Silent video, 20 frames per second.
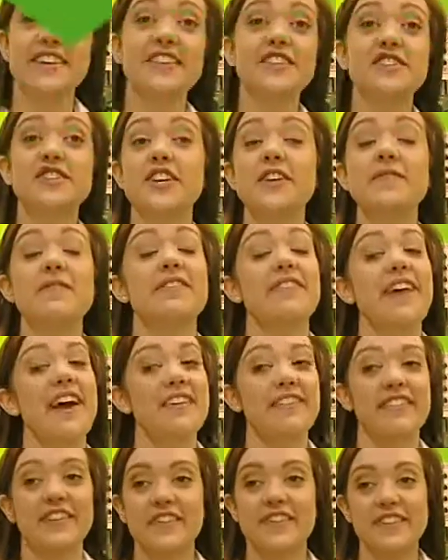The dream of
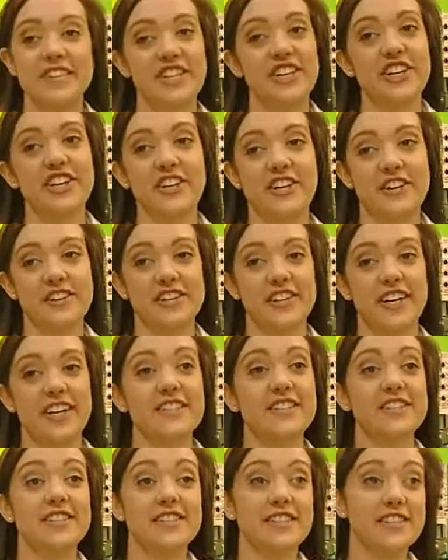every machine user
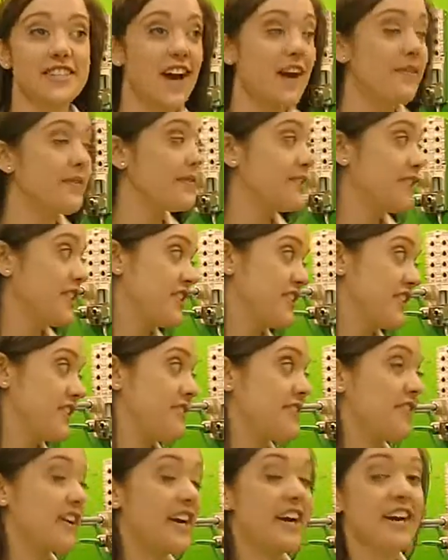is to stop searching
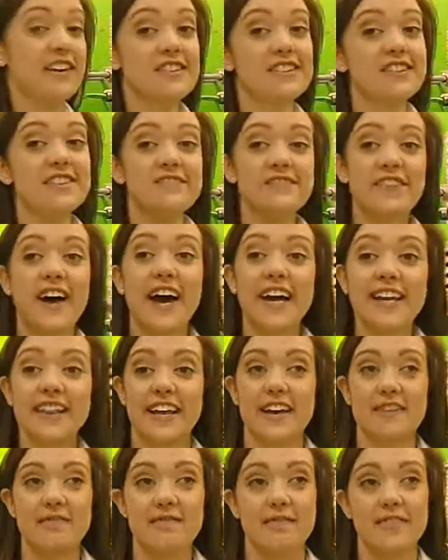for errors and find
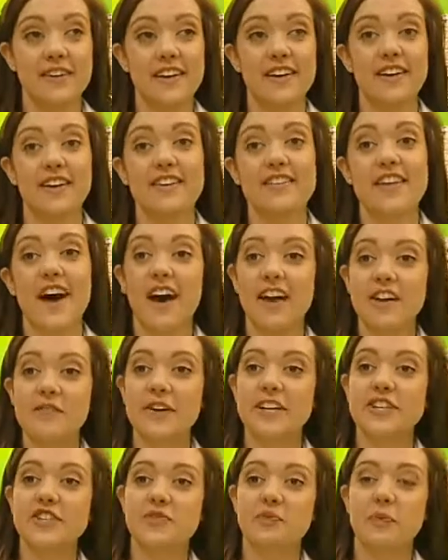them. The
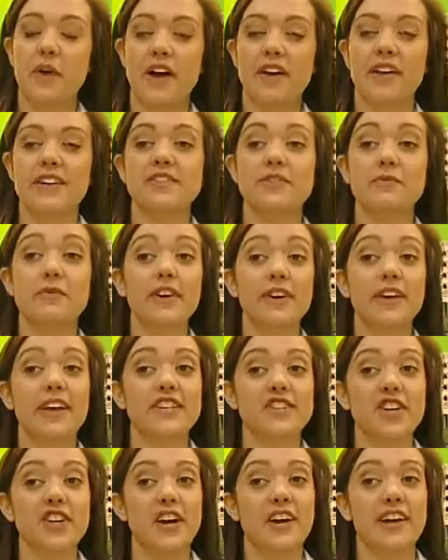automation products from
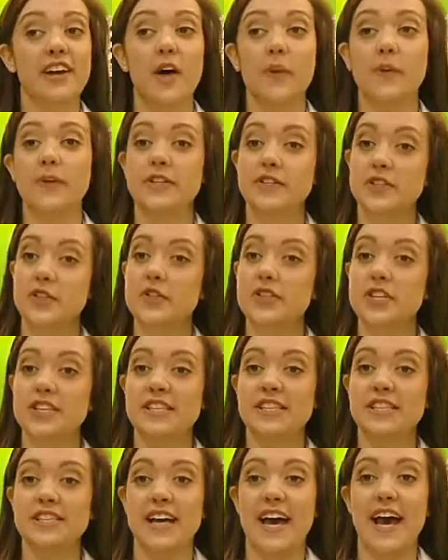Murrelektronik help you do
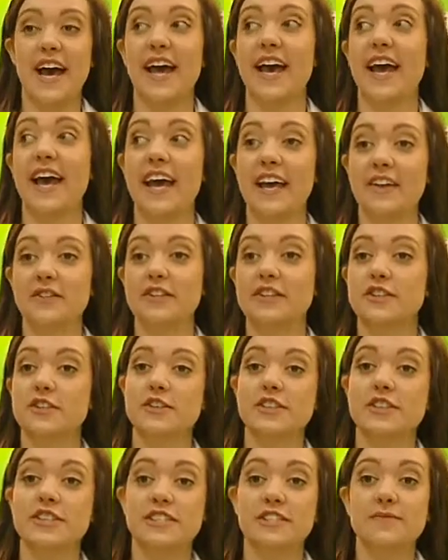just that and
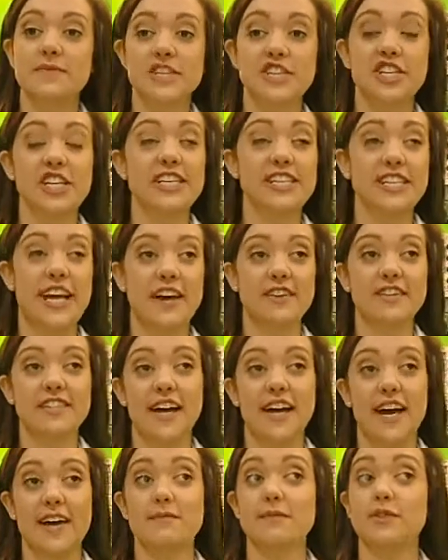reduce machine
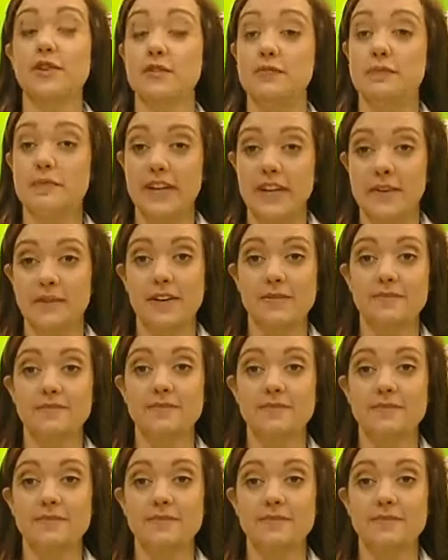downtime to a minimum.